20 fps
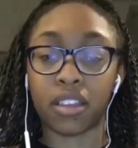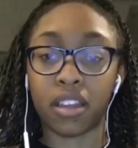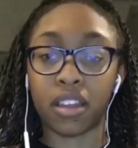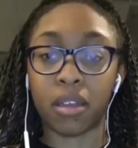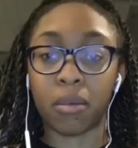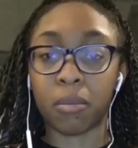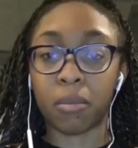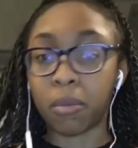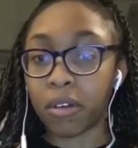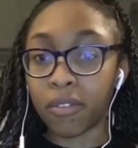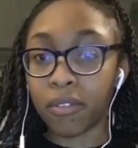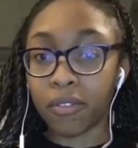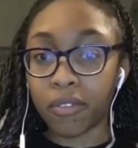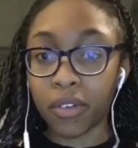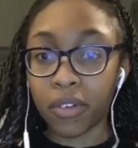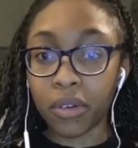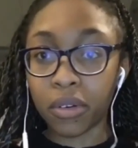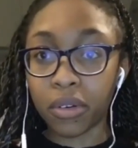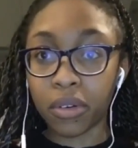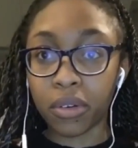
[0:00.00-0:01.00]
I'm more
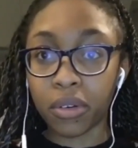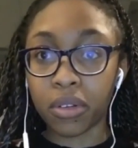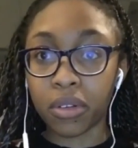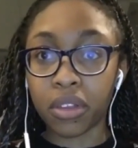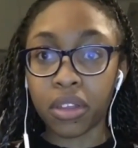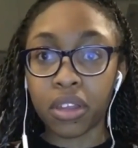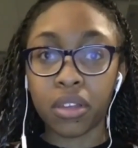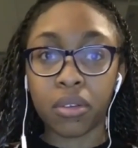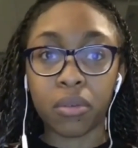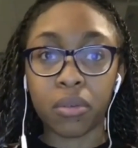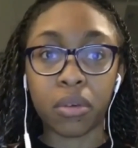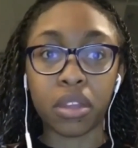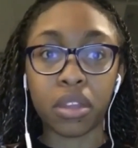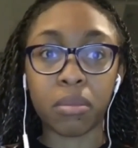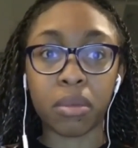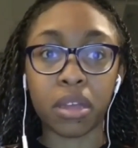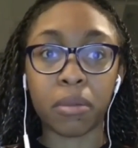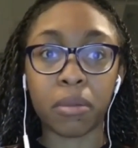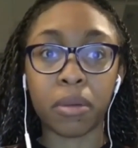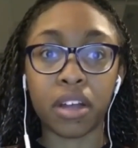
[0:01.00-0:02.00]
vocal with
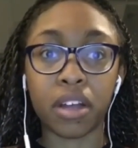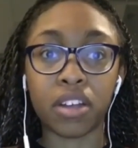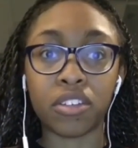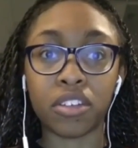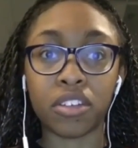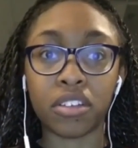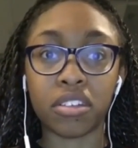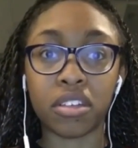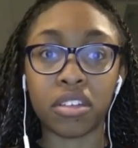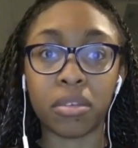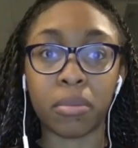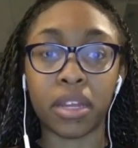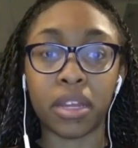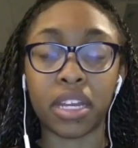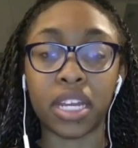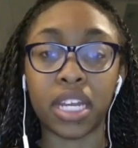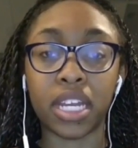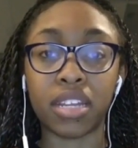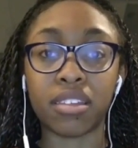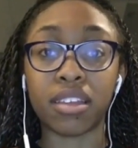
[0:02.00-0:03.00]
my projects and my
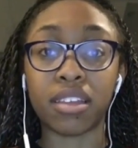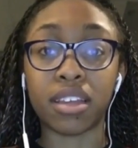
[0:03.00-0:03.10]
needs in